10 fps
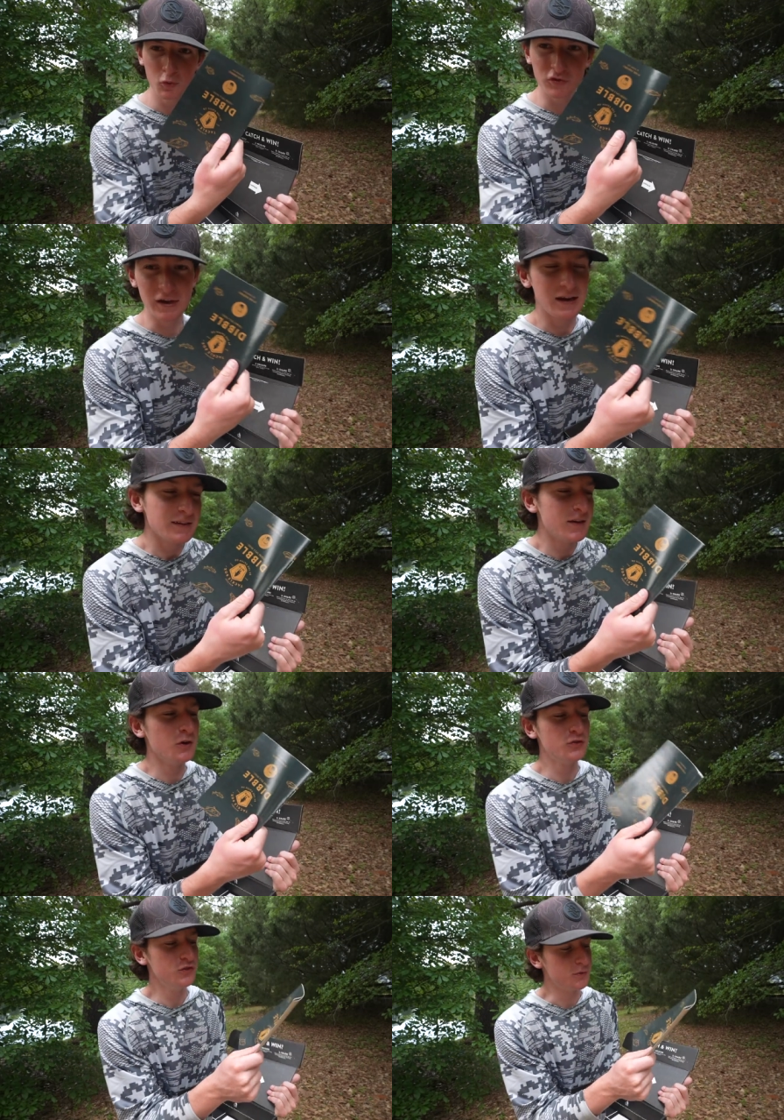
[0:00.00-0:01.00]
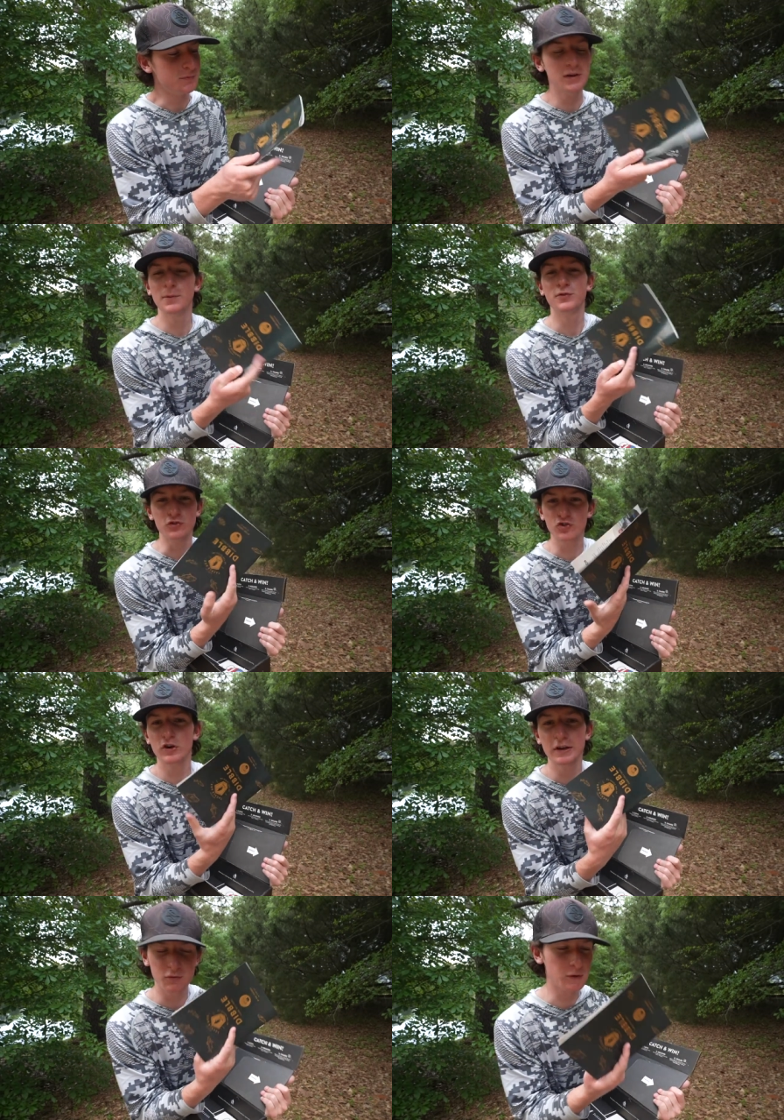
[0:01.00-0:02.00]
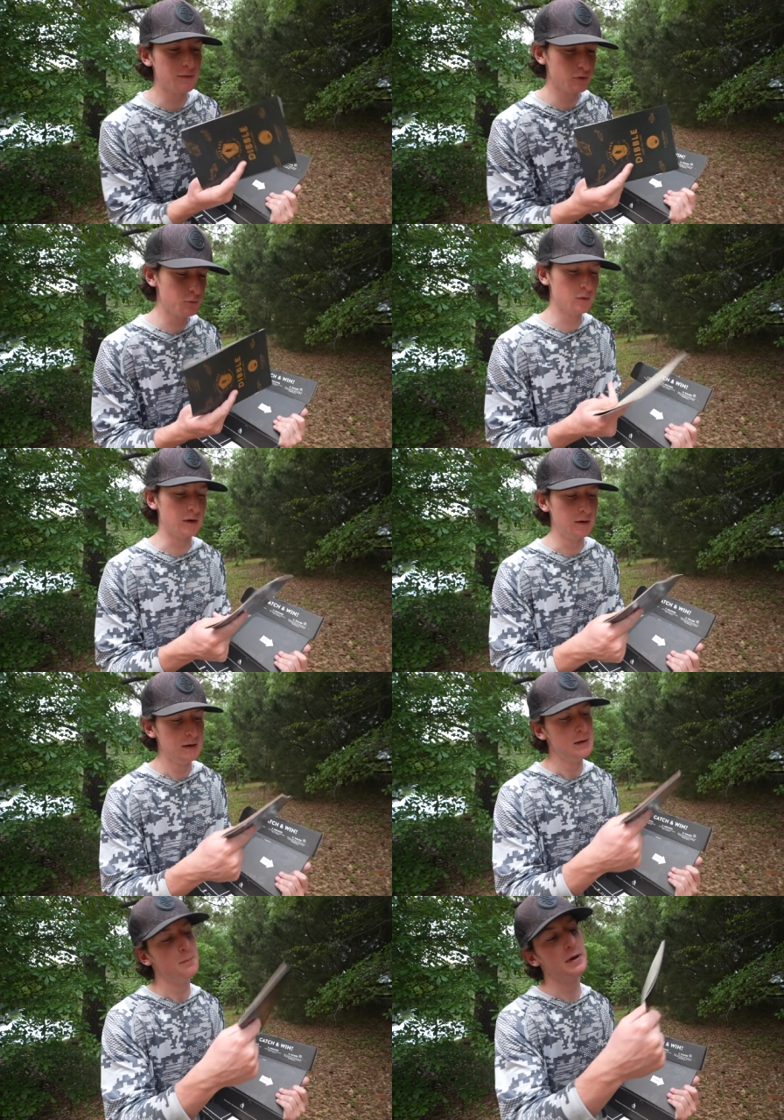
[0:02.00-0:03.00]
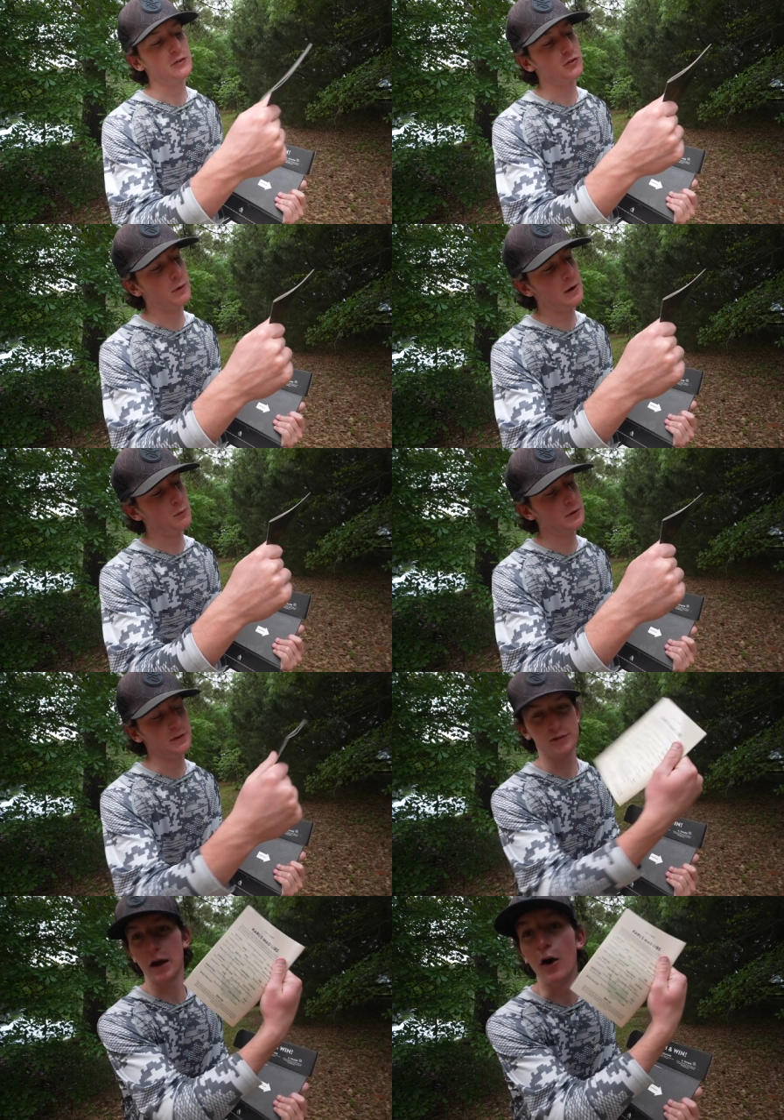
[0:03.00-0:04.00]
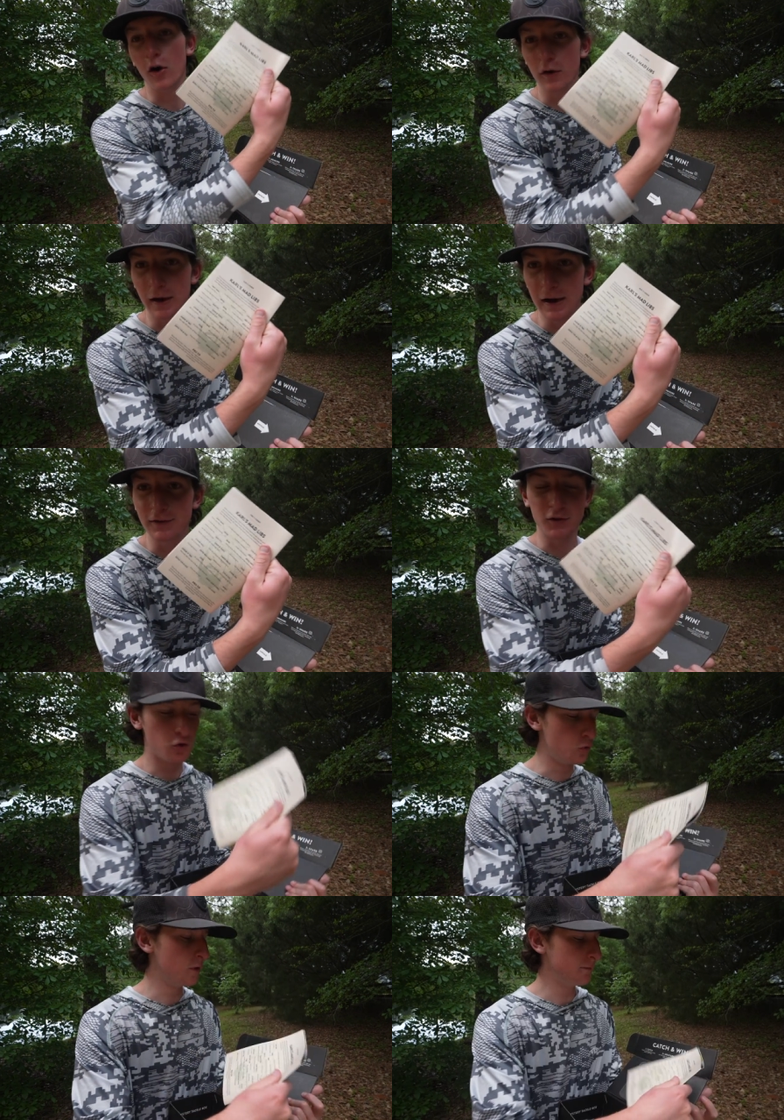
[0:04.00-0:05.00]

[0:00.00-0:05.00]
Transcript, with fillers: which kind of tells you some tips and tricks, whatever you want to mess around with. It's got all kinds of cool